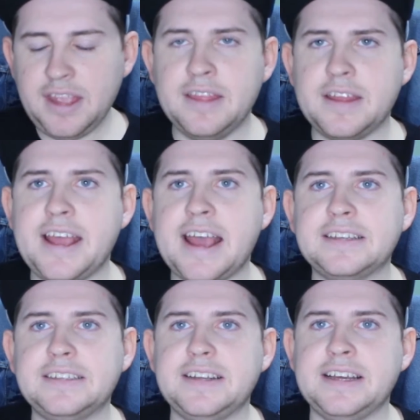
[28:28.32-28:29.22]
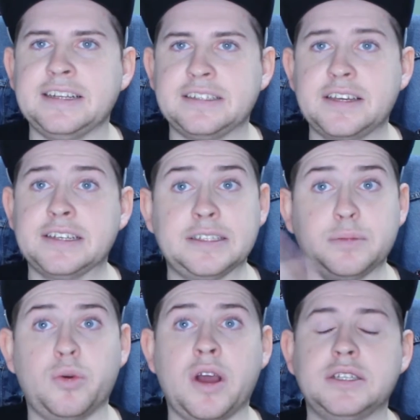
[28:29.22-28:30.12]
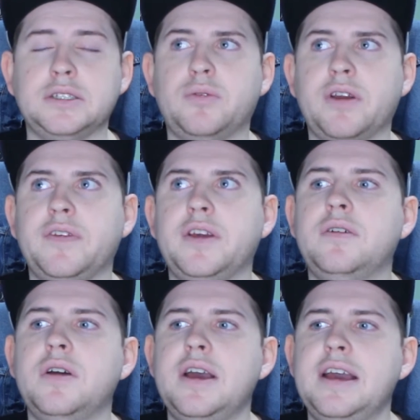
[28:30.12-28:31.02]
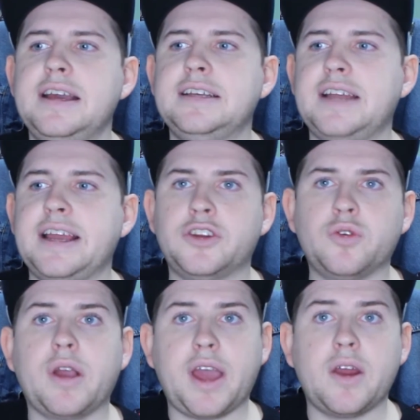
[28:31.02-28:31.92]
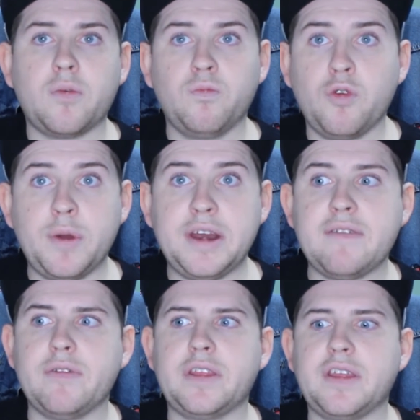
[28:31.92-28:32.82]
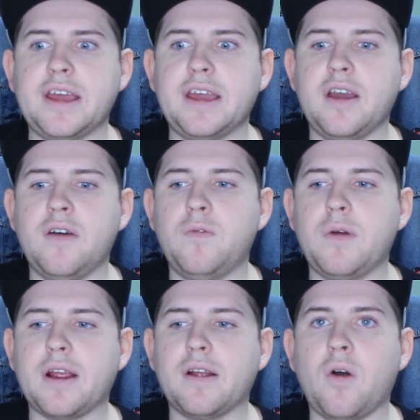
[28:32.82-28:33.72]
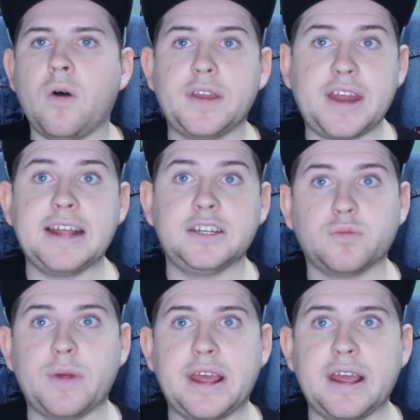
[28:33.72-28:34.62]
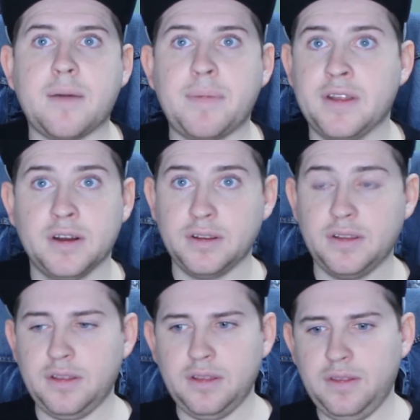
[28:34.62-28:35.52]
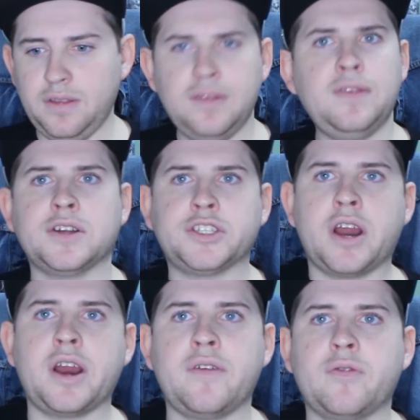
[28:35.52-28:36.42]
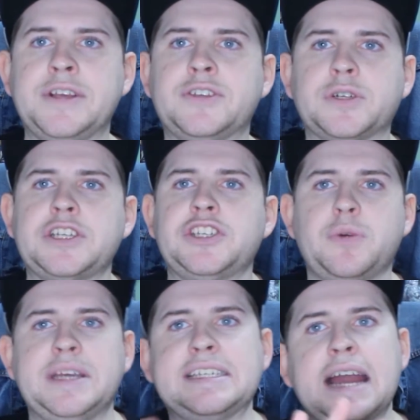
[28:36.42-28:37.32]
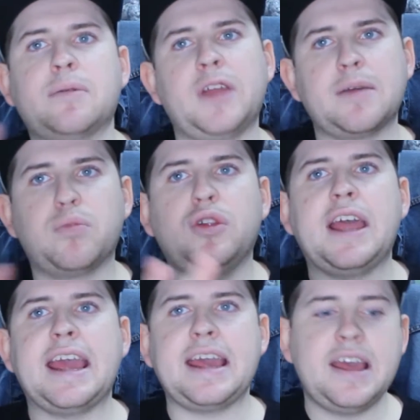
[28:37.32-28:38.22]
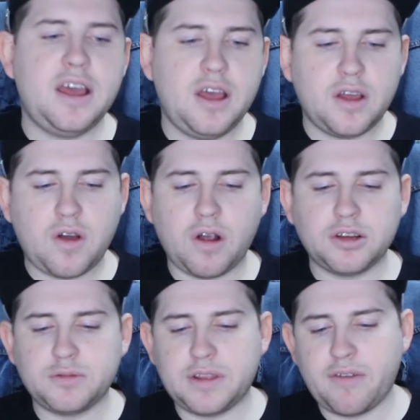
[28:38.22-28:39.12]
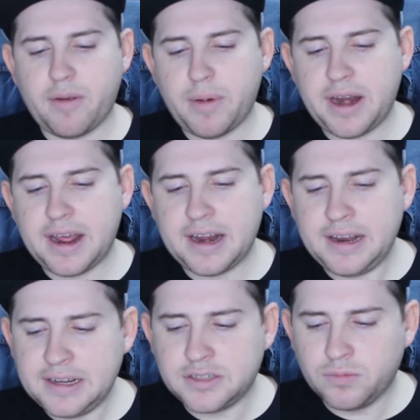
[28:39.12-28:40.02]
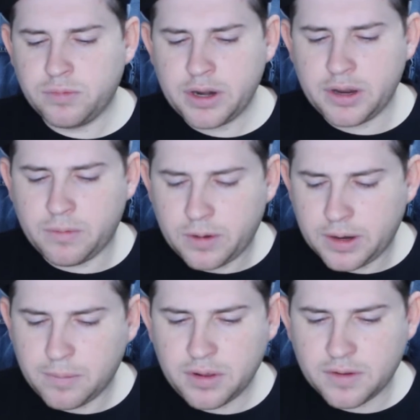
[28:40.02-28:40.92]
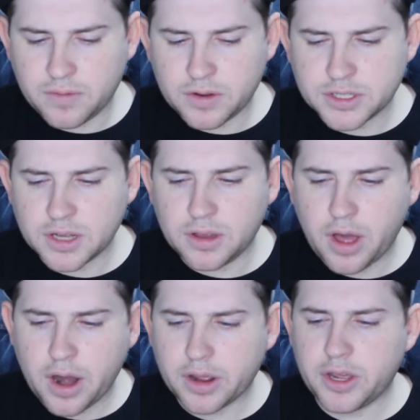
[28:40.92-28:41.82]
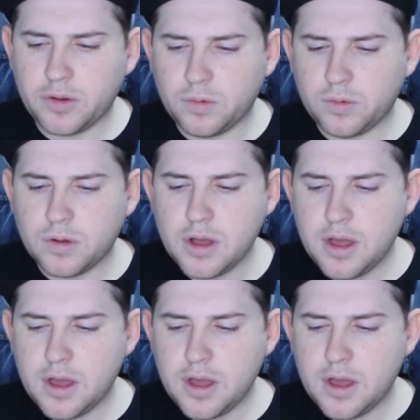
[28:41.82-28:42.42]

in the text, because it's Godzilla's point of view, he's like, Ghidorah kind of ruined everything of where all the Titans are waking up, and there's not enough resources, so he's got to like play cards with everybody, and it's really, really beautiful. There's a lot of cool,